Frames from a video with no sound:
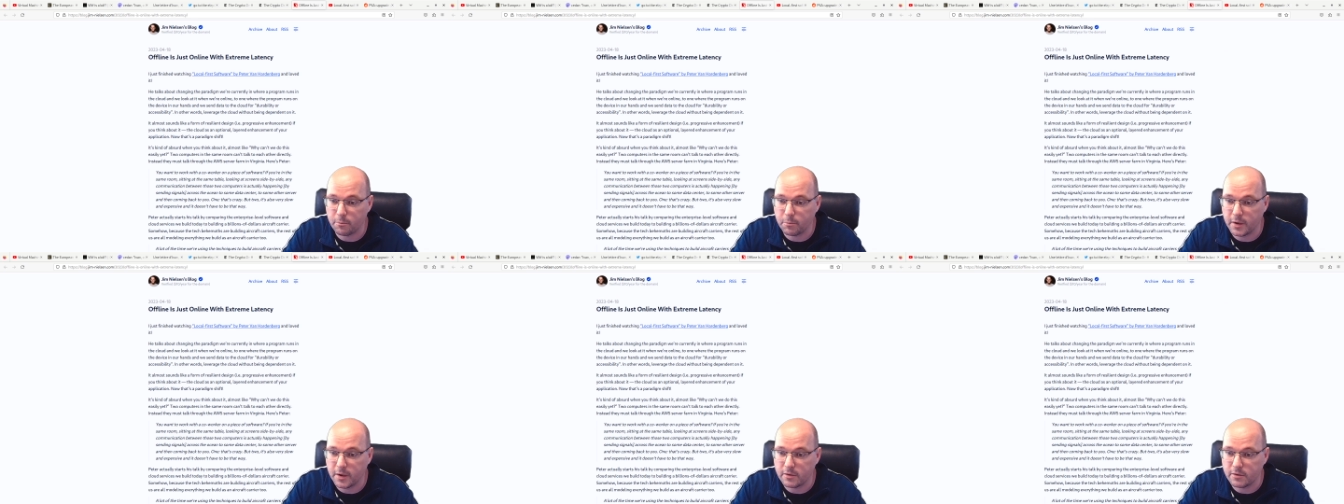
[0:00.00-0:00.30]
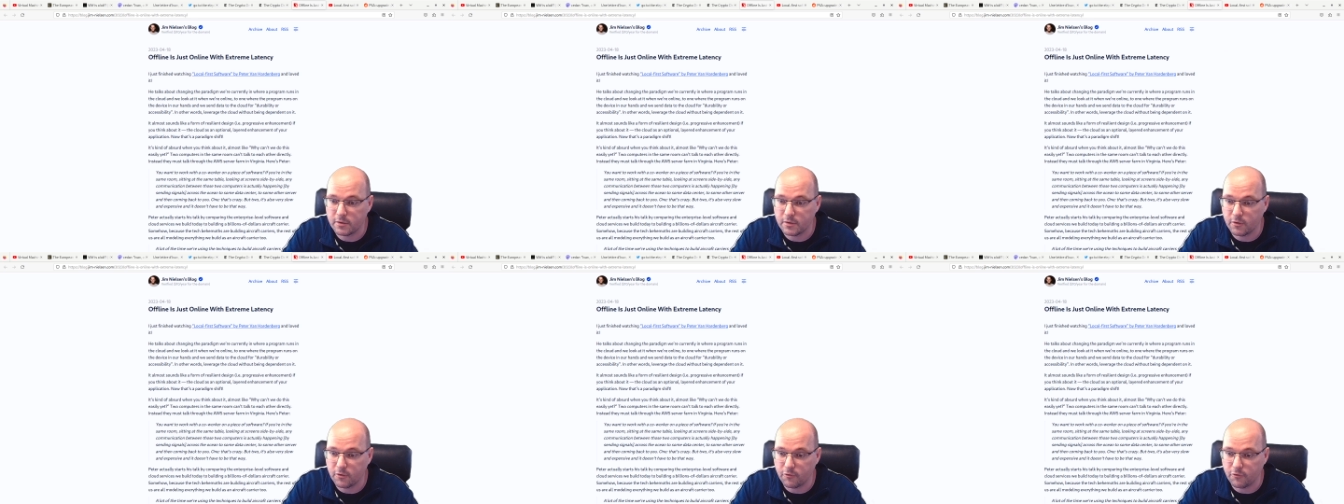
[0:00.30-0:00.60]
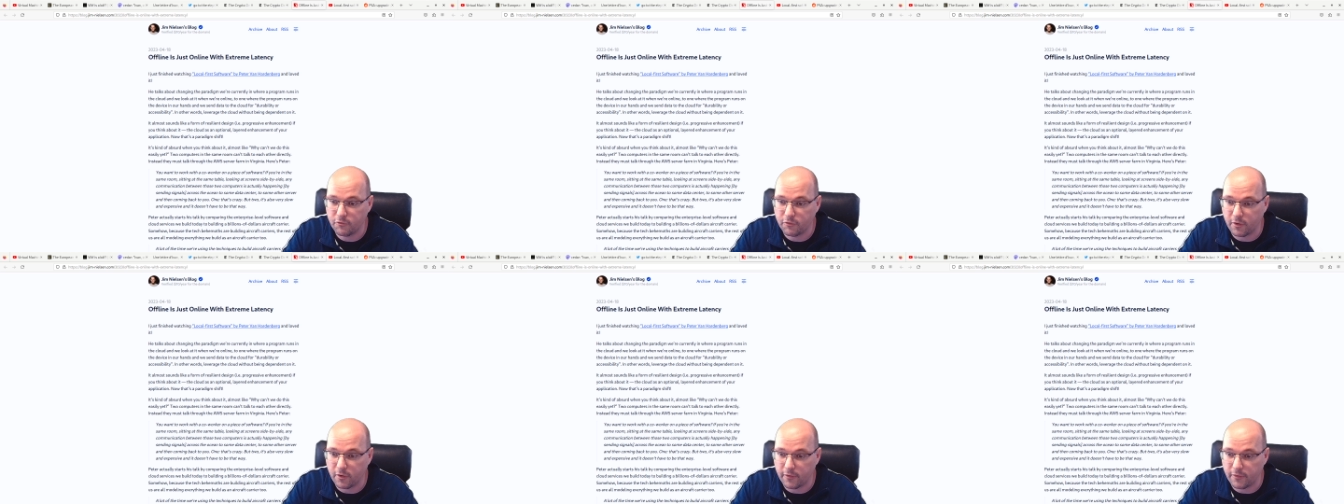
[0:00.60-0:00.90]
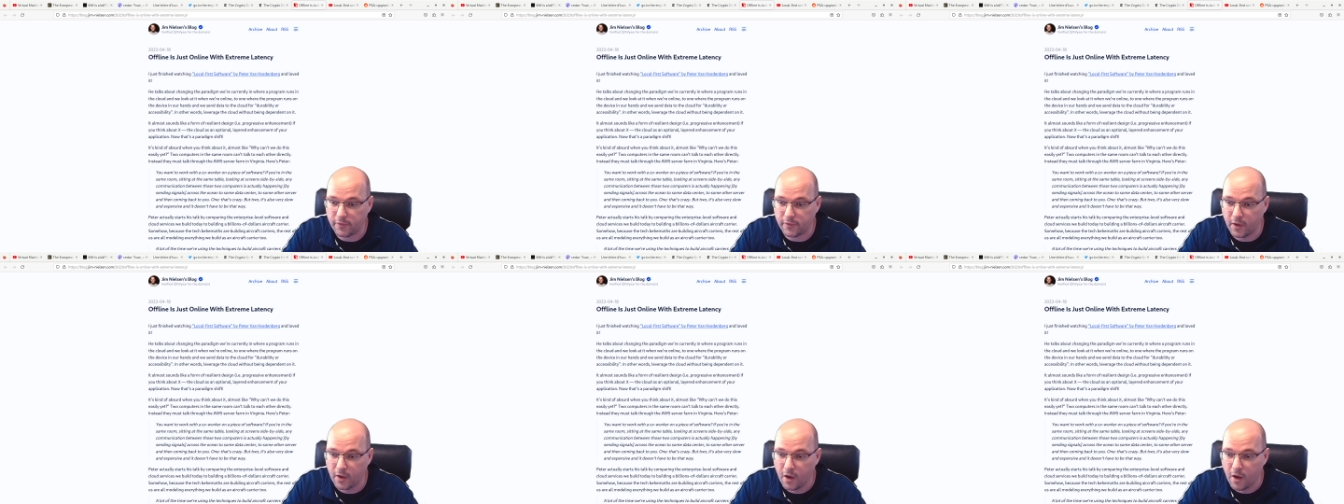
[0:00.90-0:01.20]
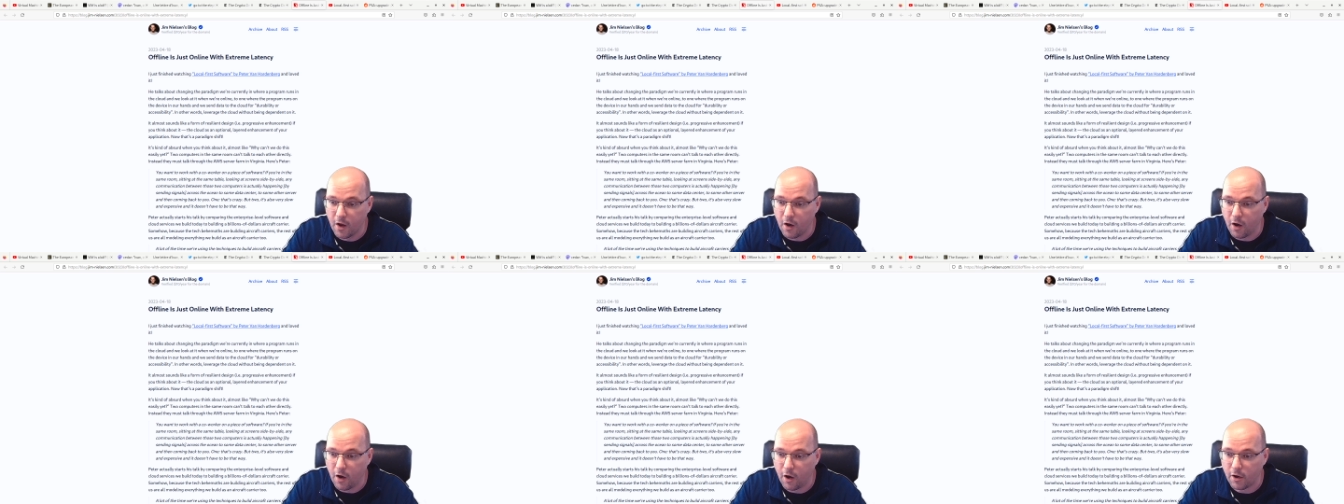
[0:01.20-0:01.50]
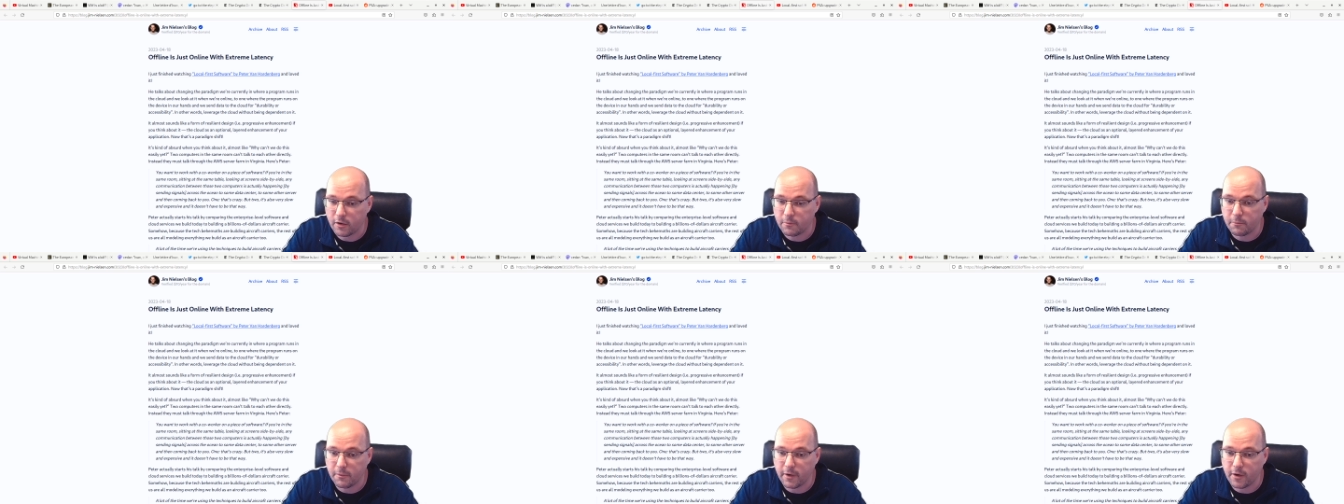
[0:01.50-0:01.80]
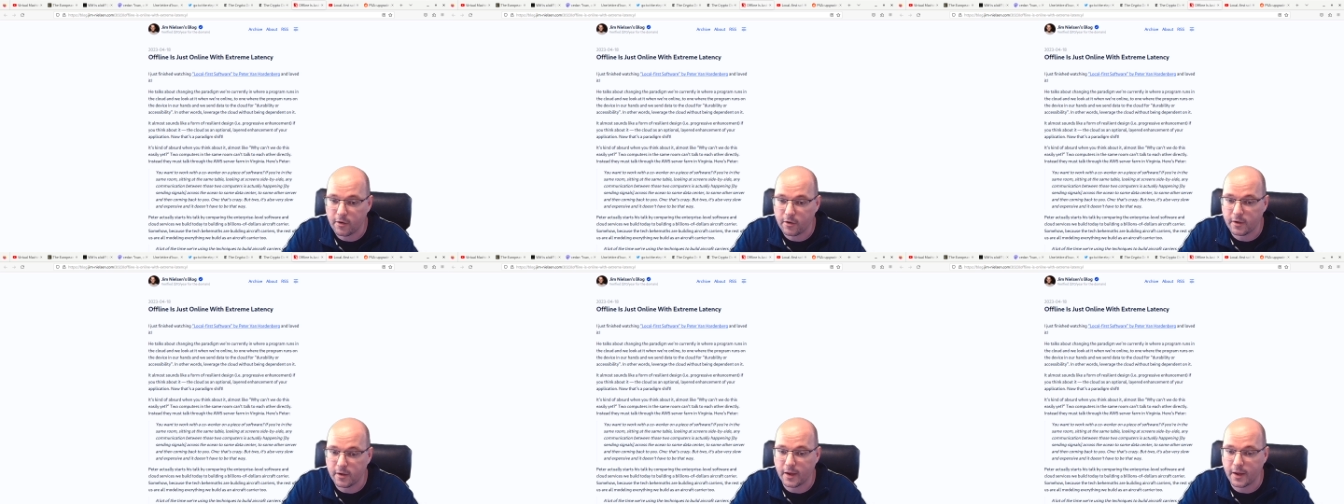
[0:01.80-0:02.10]
Peter van
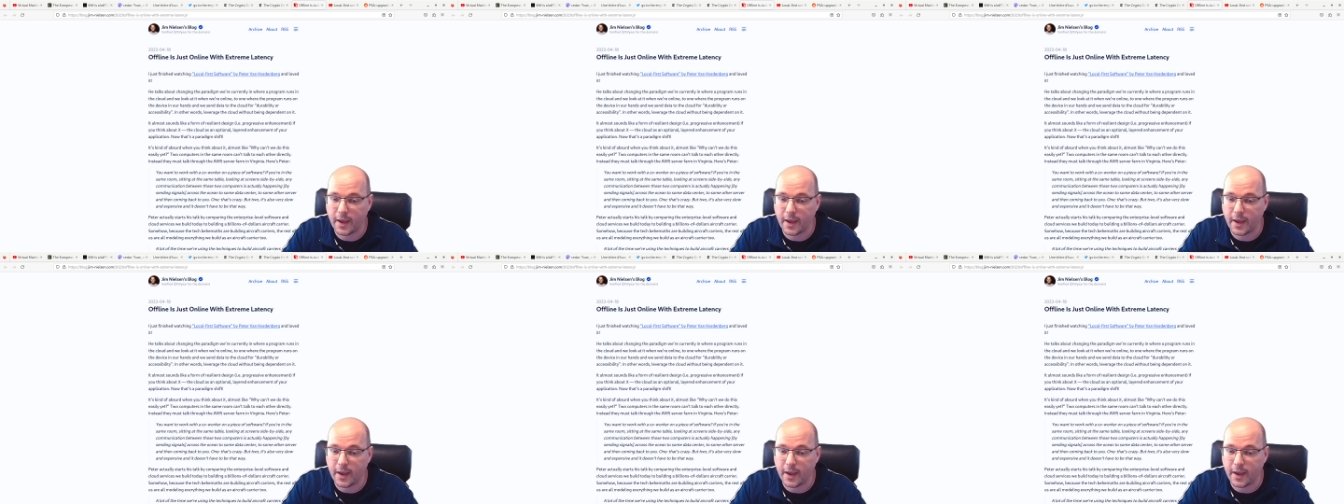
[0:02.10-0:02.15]
Hardenberg,